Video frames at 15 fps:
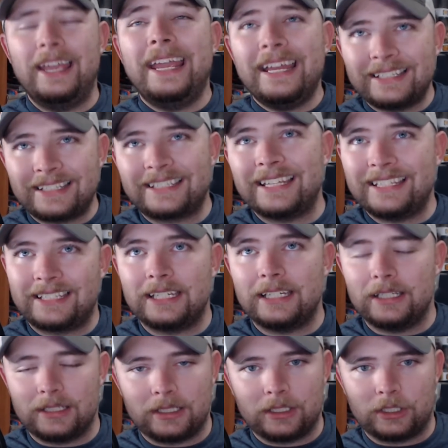
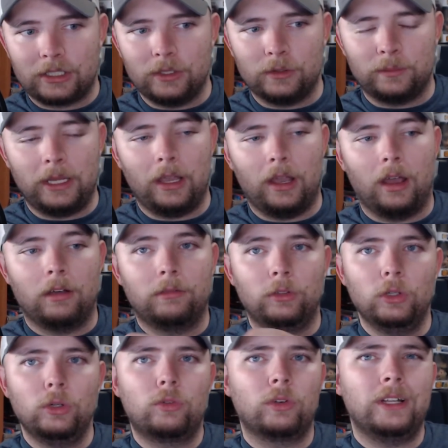of
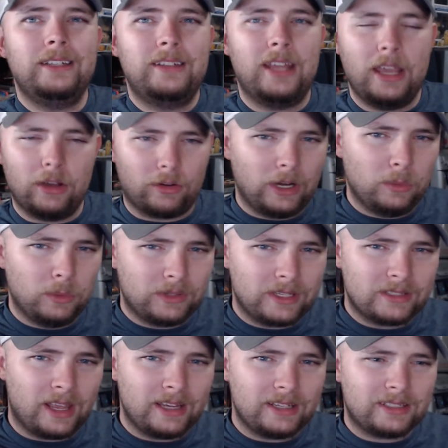Luke really tinkering with
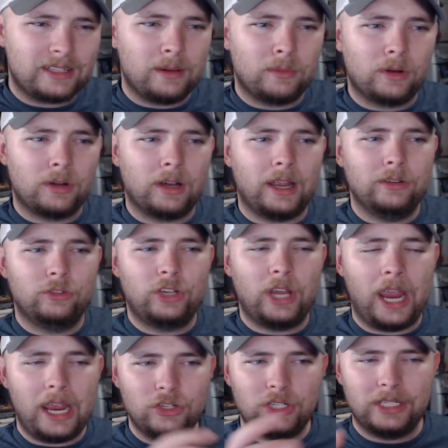his lightsaber and
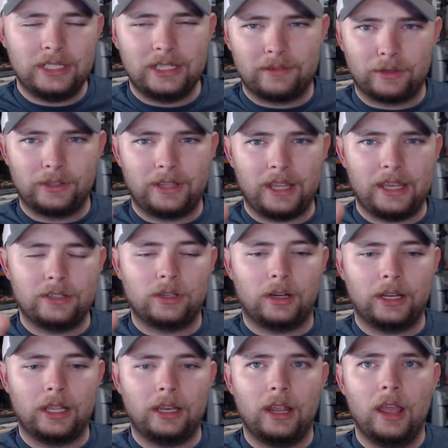changing different things
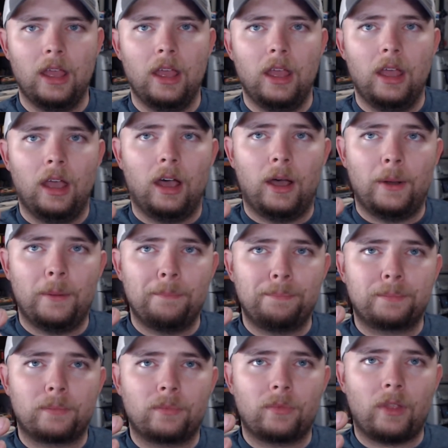on it.
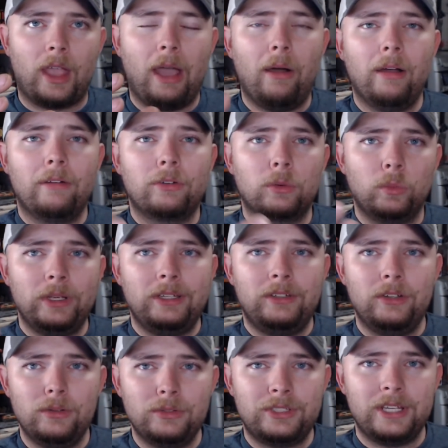However, we
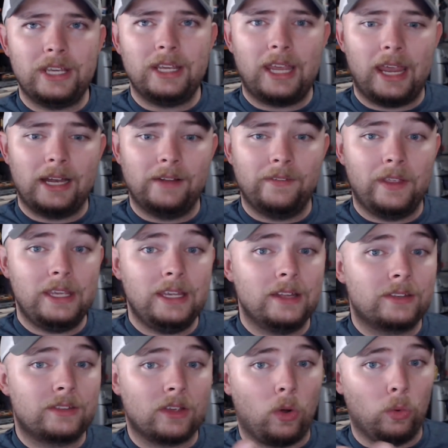do see in canon that he
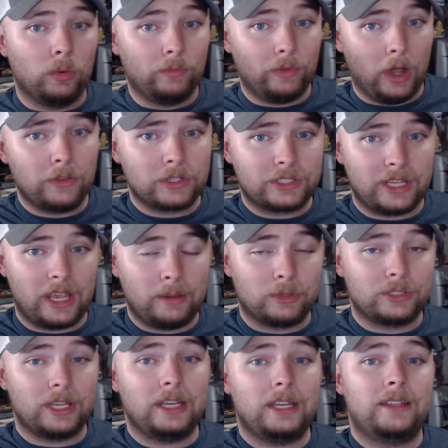gets a hold of other
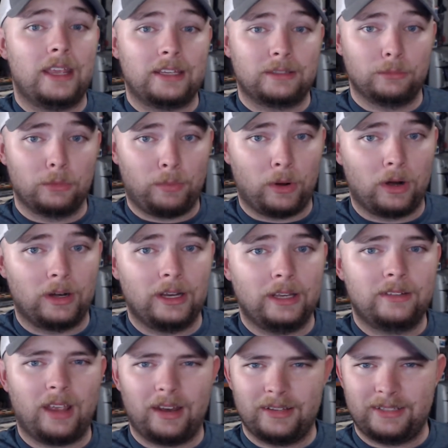sabers and he takes them apart
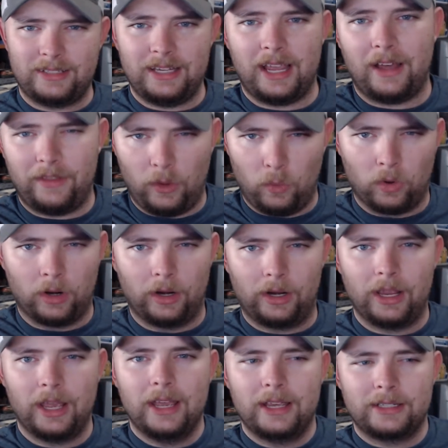and try to see how they
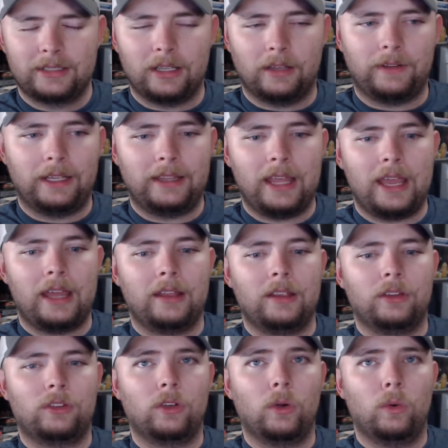work, stuff like that.
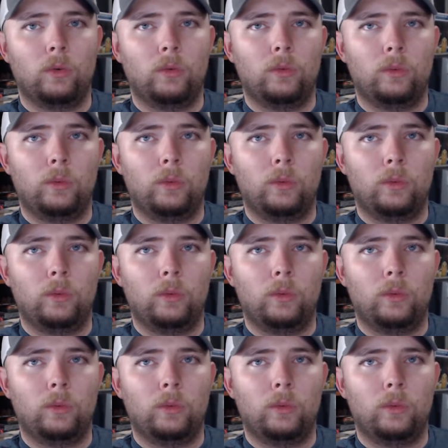So